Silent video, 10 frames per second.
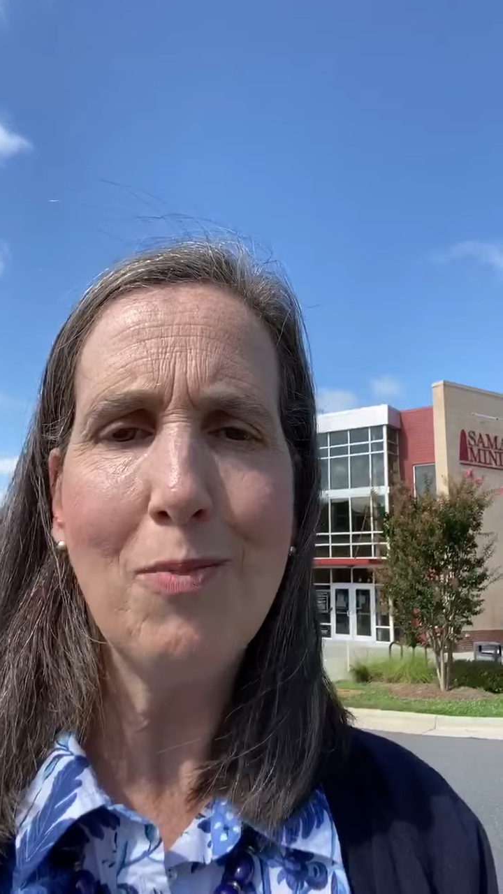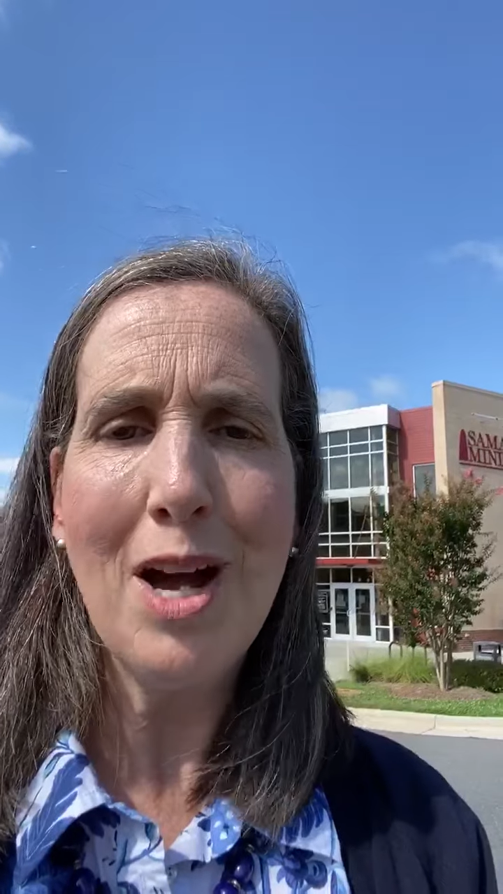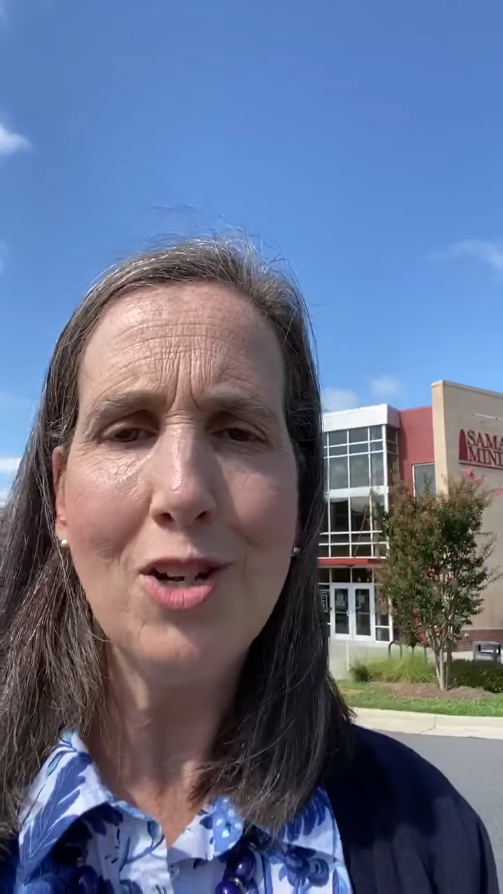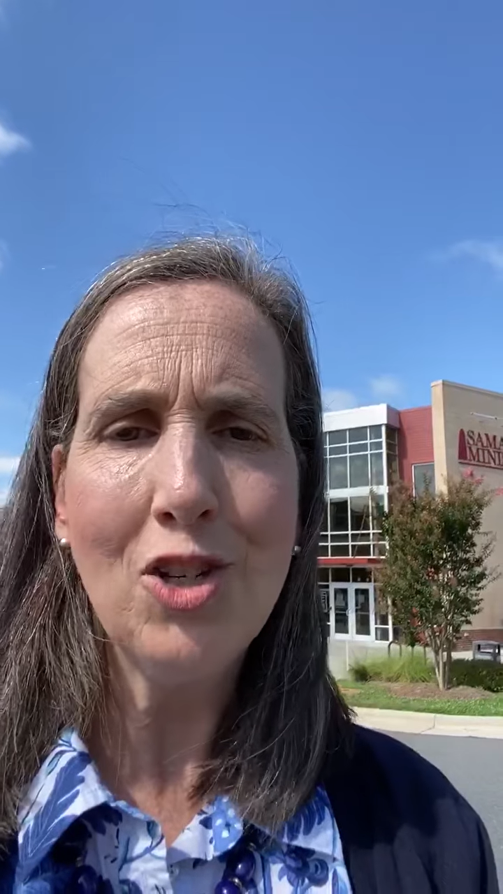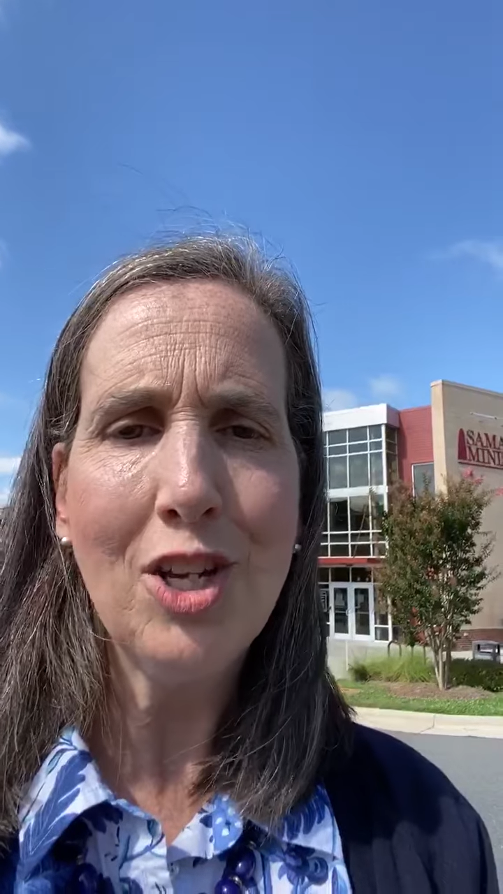
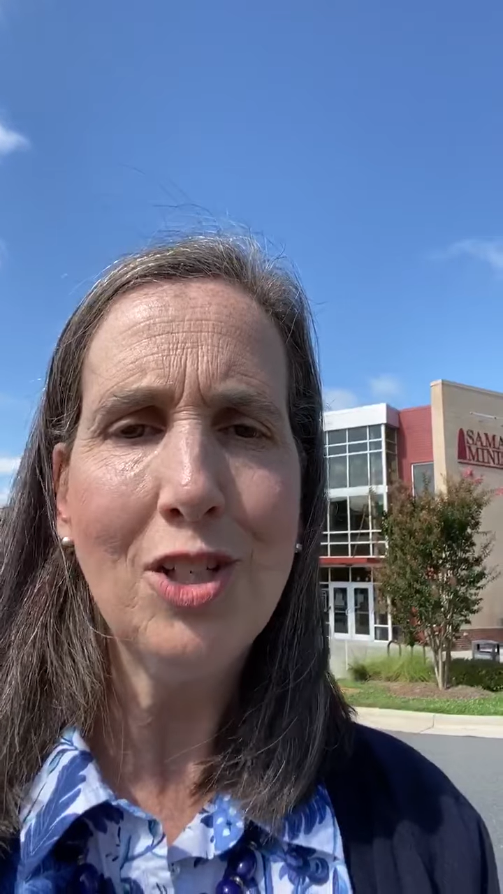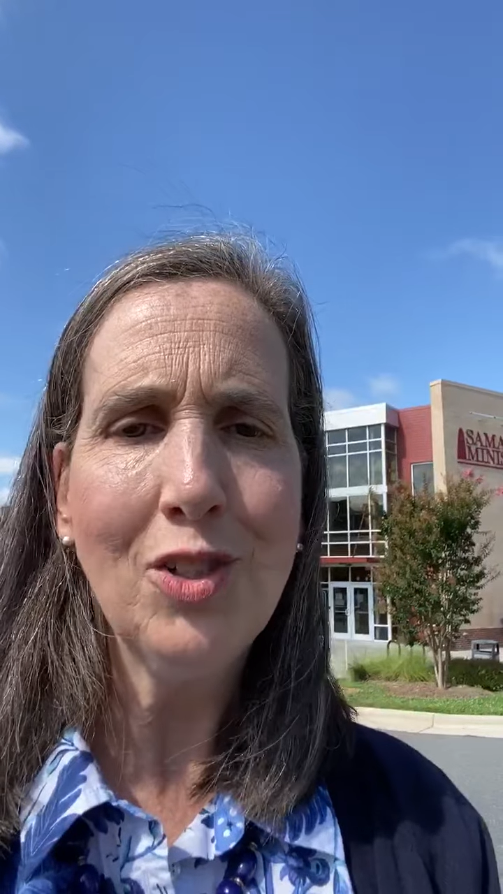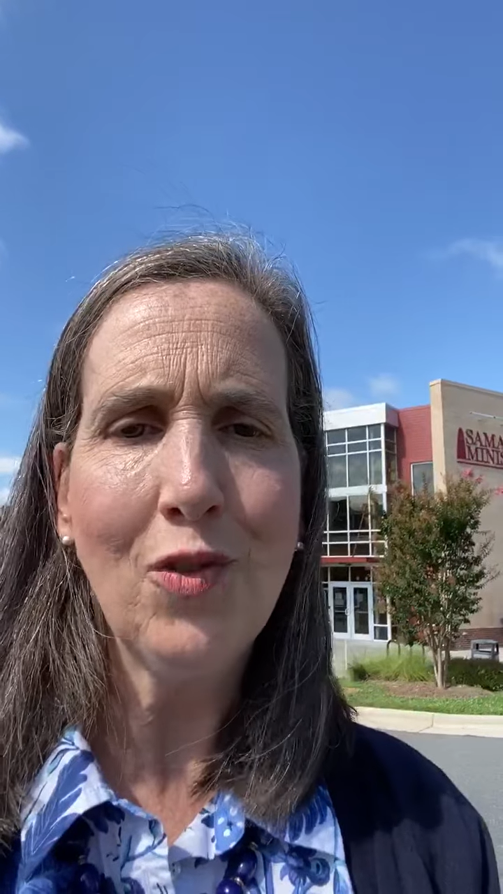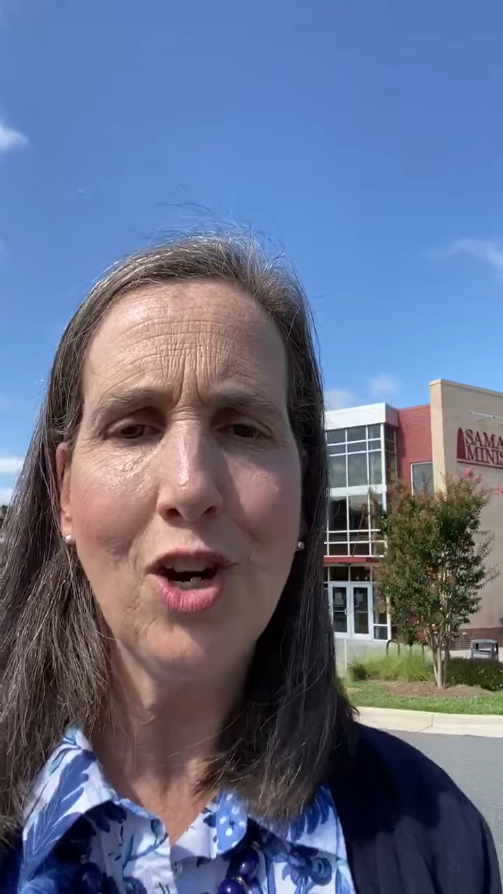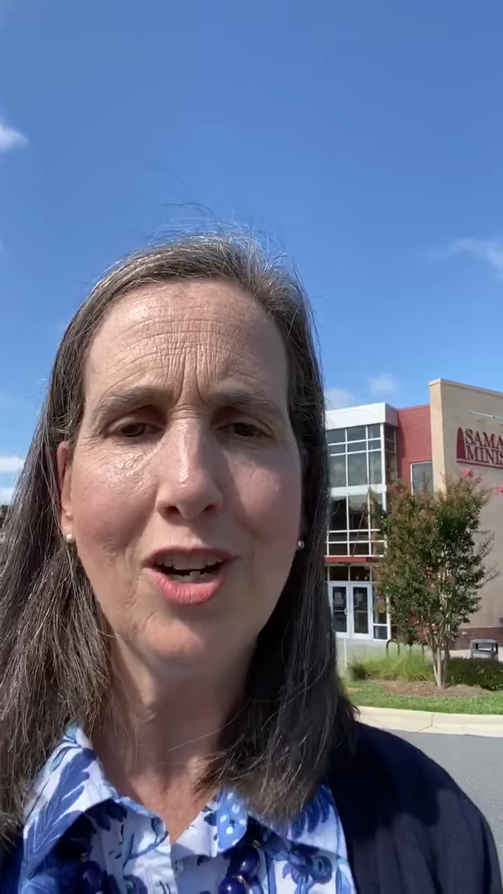ponchos
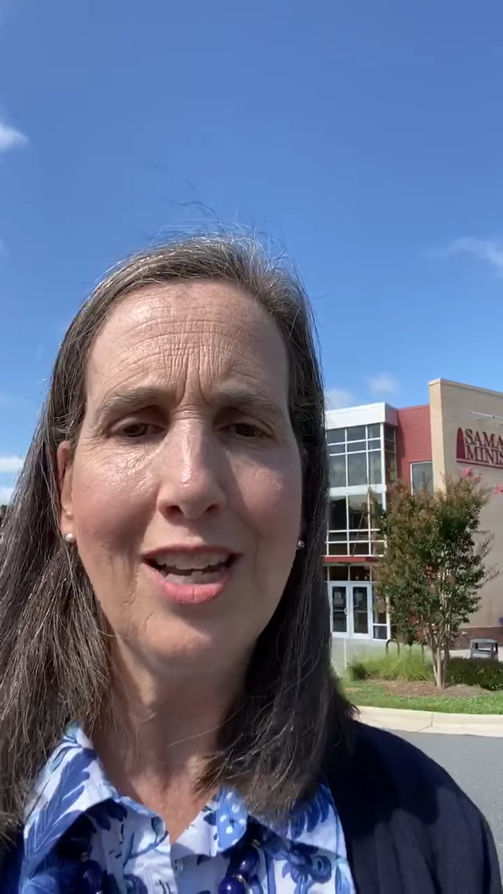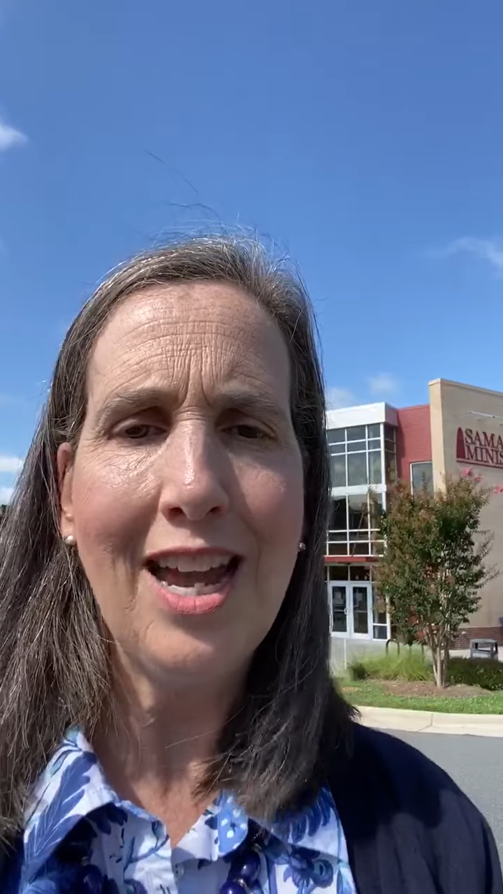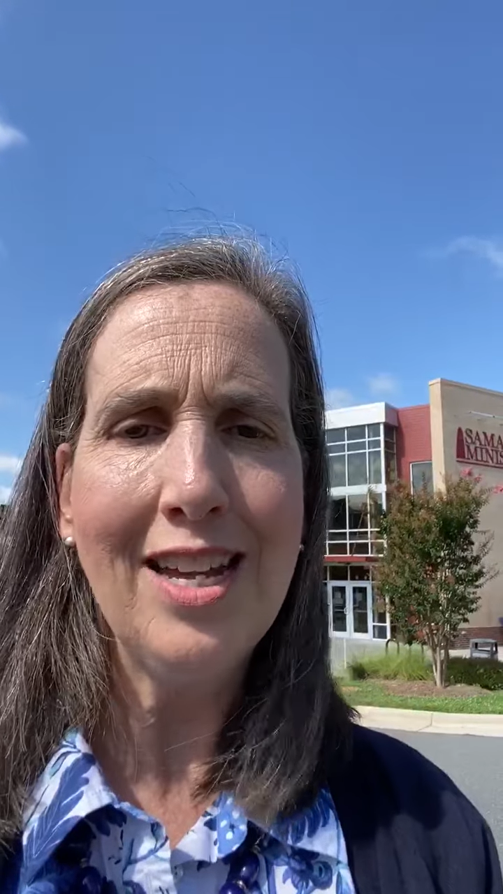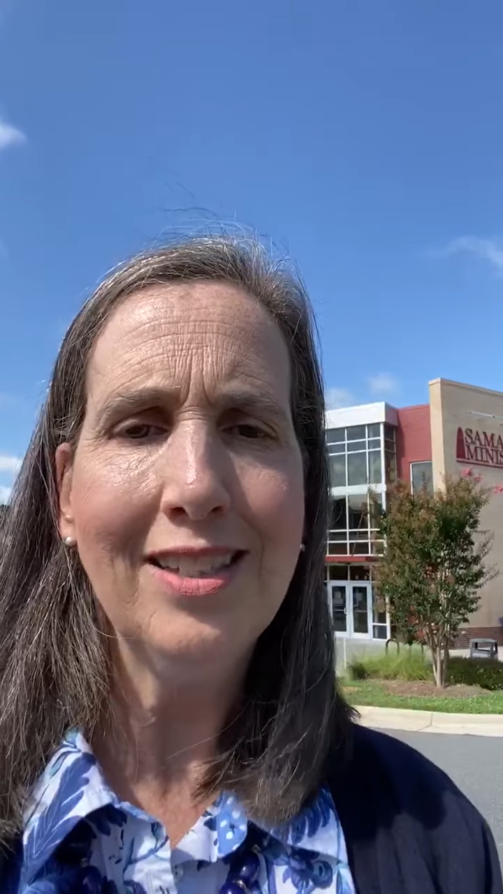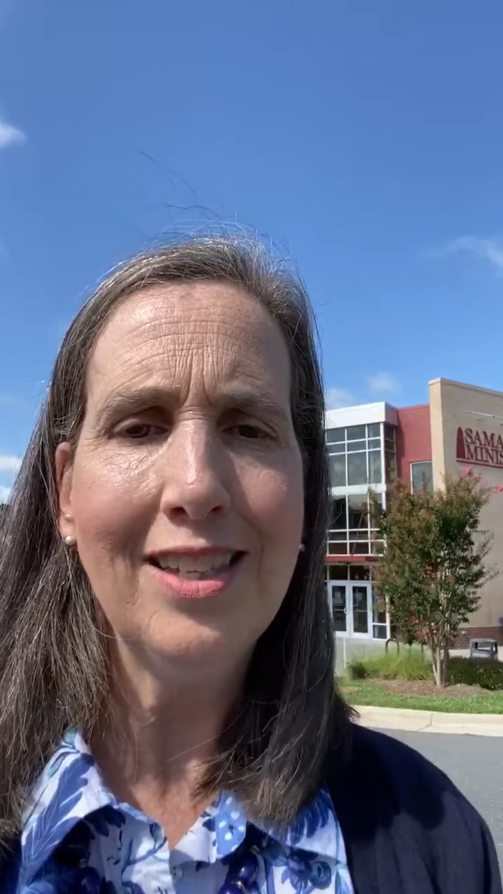for our guests,